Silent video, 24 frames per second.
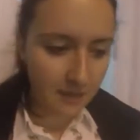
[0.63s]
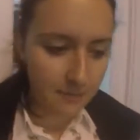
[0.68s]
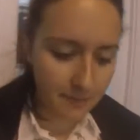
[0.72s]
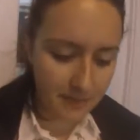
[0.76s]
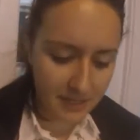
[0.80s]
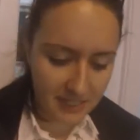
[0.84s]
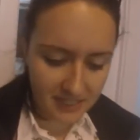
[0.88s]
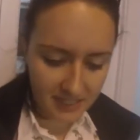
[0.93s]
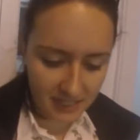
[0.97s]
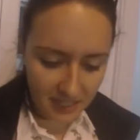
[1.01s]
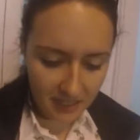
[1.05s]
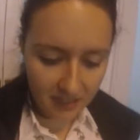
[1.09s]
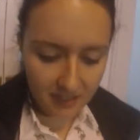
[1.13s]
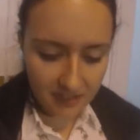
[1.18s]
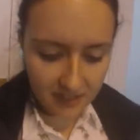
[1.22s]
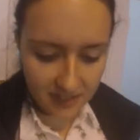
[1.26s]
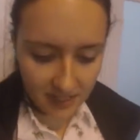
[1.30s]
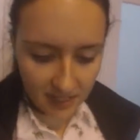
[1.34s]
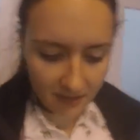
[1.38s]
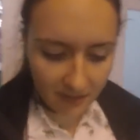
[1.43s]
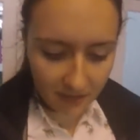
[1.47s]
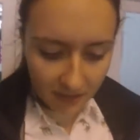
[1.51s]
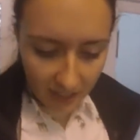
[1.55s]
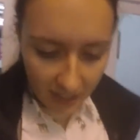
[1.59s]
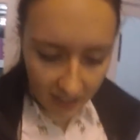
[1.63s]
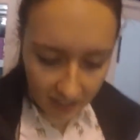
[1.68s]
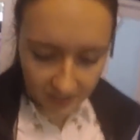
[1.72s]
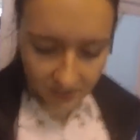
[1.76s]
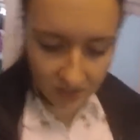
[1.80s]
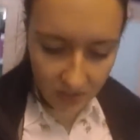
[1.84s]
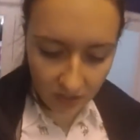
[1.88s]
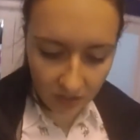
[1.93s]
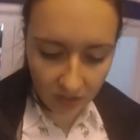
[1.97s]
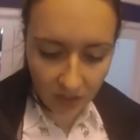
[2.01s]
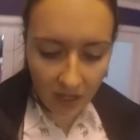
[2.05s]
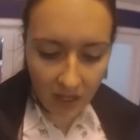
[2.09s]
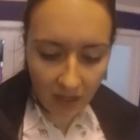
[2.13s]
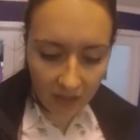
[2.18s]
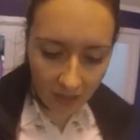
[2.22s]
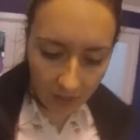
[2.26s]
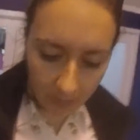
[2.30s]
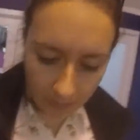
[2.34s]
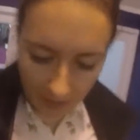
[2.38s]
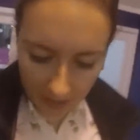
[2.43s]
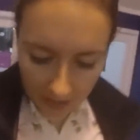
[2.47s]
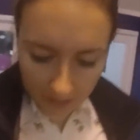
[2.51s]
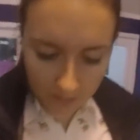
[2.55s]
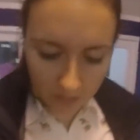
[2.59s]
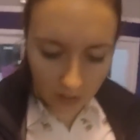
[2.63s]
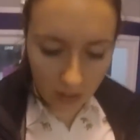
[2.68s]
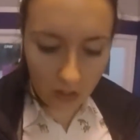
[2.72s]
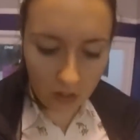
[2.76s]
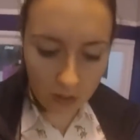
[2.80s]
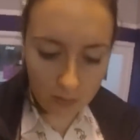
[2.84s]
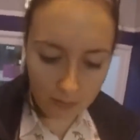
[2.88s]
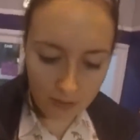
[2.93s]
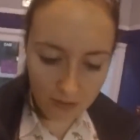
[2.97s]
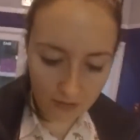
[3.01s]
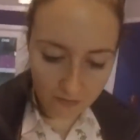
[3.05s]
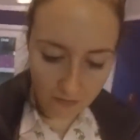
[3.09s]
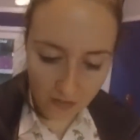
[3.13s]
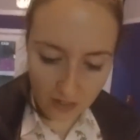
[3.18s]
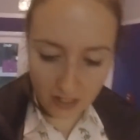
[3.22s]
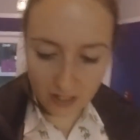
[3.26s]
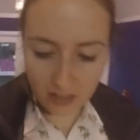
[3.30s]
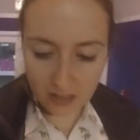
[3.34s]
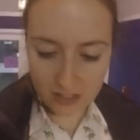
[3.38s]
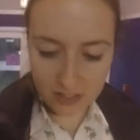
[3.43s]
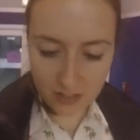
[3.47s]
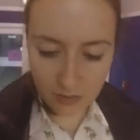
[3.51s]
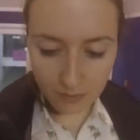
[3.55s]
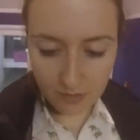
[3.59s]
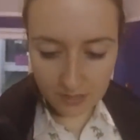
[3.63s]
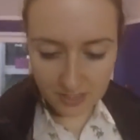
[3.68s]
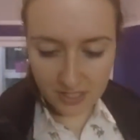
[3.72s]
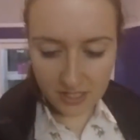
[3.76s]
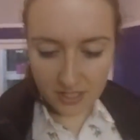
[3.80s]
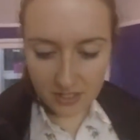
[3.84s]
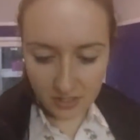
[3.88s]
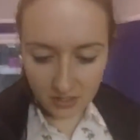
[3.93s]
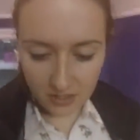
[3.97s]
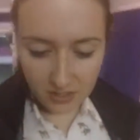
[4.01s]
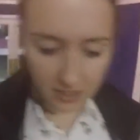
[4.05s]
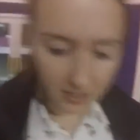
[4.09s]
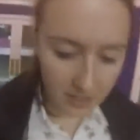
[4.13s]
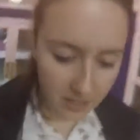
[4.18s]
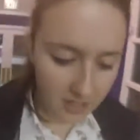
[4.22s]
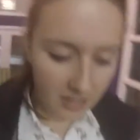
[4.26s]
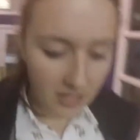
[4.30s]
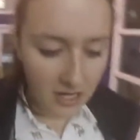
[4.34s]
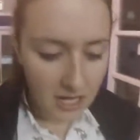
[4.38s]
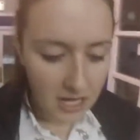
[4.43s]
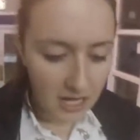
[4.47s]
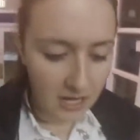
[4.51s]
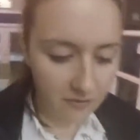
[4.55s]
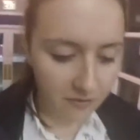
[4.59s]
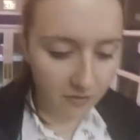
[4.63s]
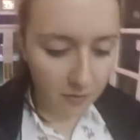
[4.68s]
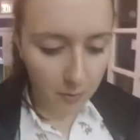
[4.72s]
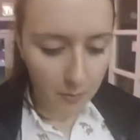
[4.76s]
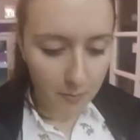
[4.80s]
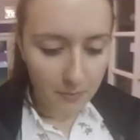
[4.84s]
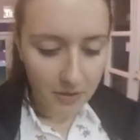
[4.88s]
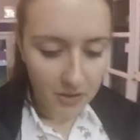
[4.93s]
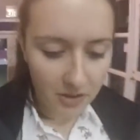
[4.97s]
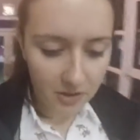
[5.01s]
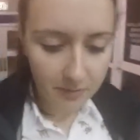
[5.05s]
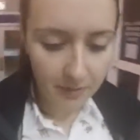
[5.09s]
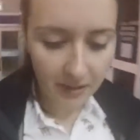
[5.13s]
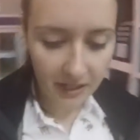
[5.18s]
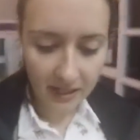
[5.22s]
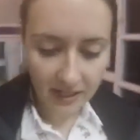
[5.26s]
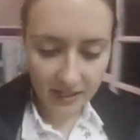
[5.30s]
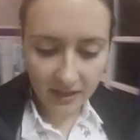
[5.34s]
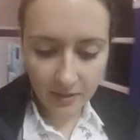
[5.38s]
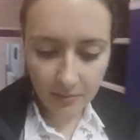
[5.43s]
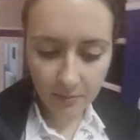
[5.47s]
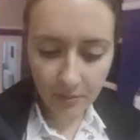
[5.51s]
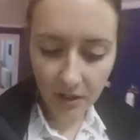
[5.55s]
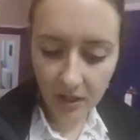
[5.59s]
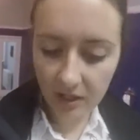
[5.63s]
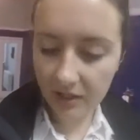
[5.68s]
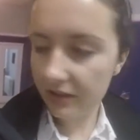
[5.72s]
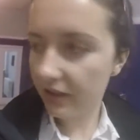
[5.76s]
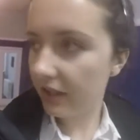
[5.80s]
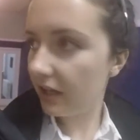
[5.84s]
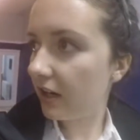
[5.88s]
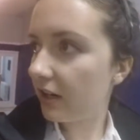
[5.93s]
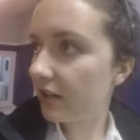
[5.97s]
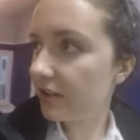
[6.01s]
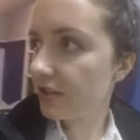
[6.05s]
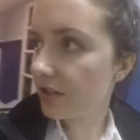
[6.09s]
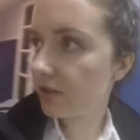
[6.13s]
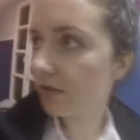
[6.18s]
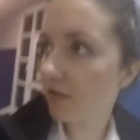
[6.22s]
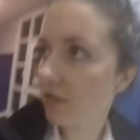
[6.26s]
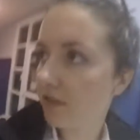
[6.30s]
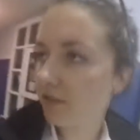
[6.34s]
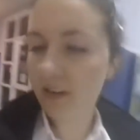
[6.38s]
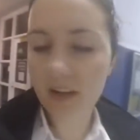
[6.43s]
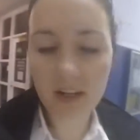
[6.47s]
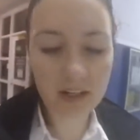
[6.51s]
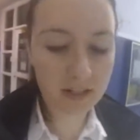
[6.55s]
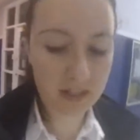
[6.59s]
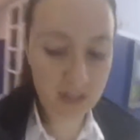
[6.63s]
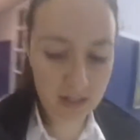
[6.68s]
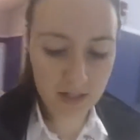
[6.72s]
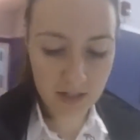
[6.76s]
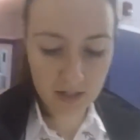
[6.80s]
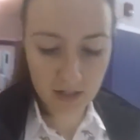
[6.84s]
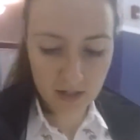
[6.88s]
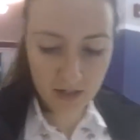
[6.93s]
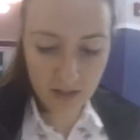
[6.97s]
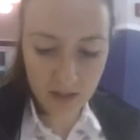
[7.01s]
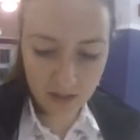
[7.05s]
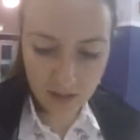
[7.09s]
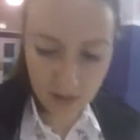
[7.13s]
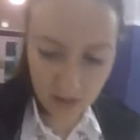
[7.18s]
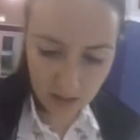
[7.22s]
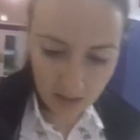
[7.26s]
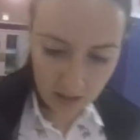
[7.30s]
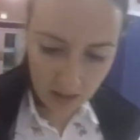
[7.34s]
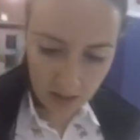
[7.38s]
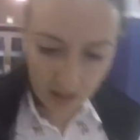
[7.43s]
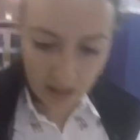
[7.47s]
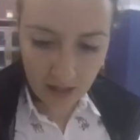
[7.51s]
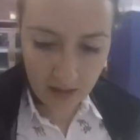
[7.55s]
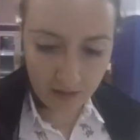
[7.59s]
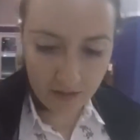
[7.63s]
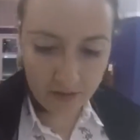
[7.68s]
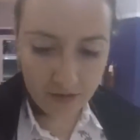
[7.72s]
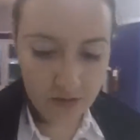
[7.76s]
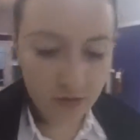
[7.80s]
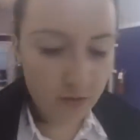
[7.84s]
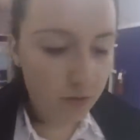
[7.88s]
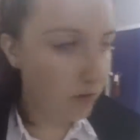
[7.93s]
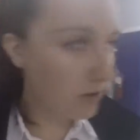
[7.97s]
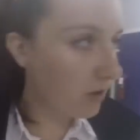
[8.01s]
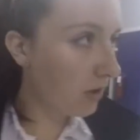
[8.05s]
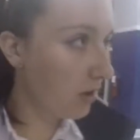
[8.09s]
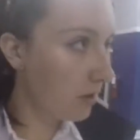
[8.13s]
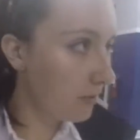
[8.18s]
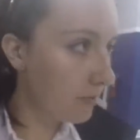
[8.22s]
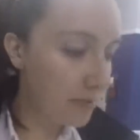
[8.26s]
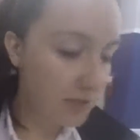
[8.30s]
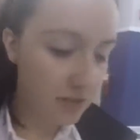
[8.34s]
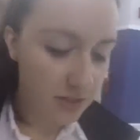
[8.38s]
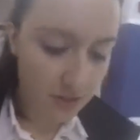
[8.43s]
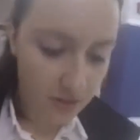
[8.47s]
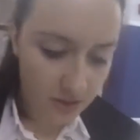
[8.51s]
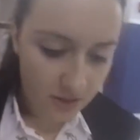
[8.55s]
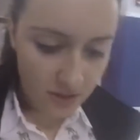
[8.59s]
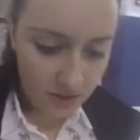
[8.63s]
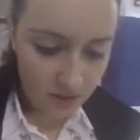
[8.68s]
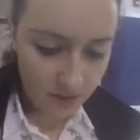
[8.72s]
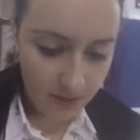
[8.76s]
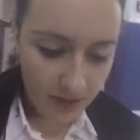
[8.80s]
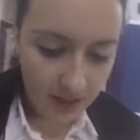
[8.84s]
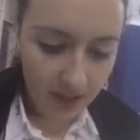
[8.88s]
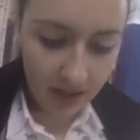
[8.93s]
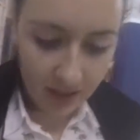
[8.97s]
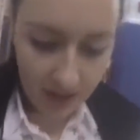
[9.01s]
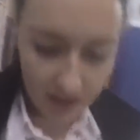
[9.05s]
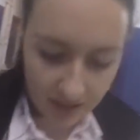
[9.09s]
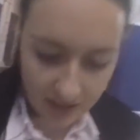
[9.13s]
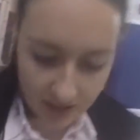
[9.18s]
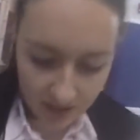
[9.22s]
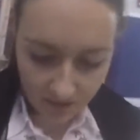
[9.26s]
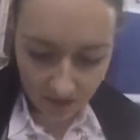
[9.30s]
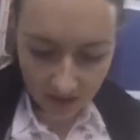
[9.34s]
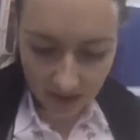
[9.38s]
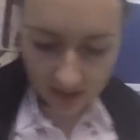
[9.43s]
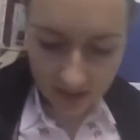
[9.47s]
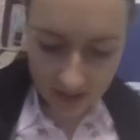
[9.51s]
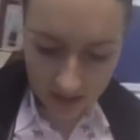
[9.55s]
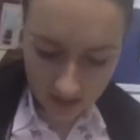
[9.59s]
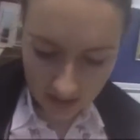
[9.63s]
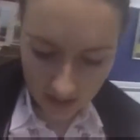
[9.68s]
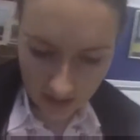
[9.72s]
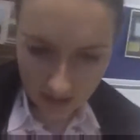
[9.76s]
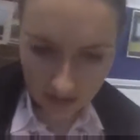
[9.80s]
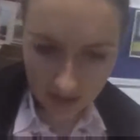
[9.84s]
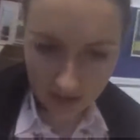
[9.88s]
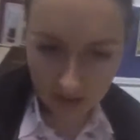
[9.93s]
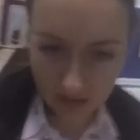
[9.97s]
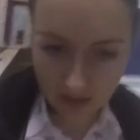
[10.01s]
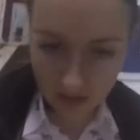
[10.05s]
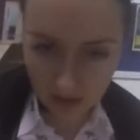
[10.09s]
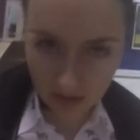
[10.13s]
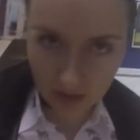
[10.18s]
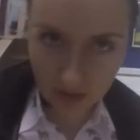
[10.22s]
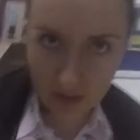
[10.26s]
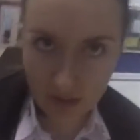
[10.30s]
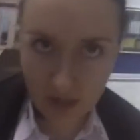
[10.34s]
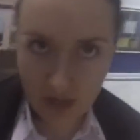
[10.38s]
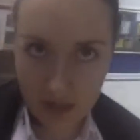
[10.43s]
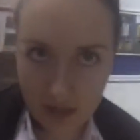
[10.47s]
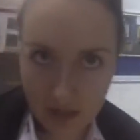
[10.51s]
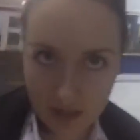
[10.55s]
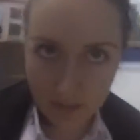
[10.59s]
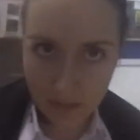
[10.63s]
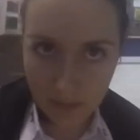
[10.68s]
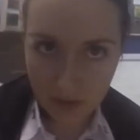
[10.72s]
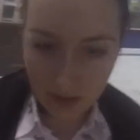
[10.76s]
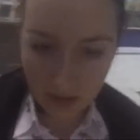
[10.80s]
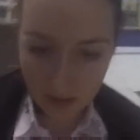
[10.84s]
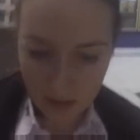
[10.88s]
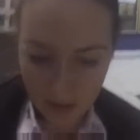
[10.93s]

Mescal, said the consul, the main barroom of the Farolito was deserted. From a mirror behind the bar that also reflected the door open to the square, his face silently glared at him